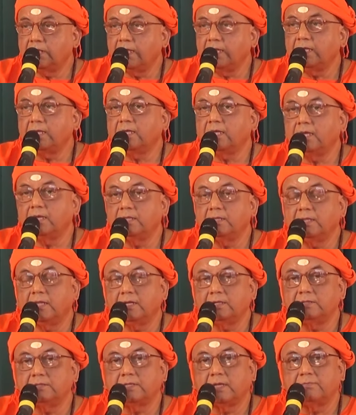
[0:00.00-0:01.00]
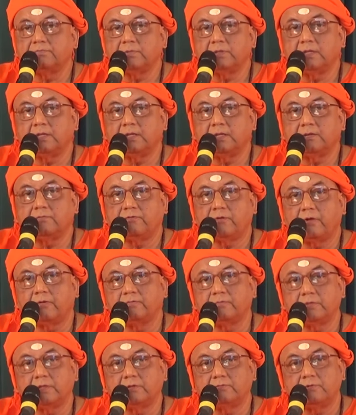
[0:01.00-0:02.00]
thinking that something
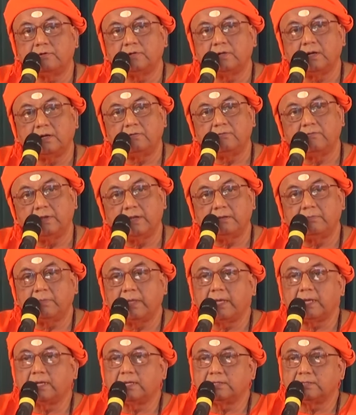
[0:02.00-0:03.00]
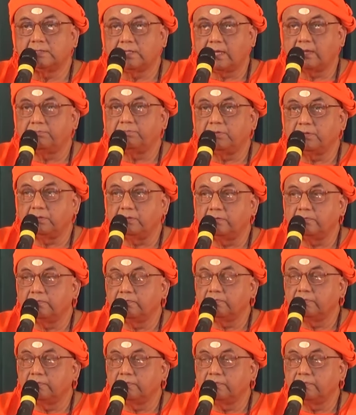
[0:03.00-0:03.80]
from the world will make us happy.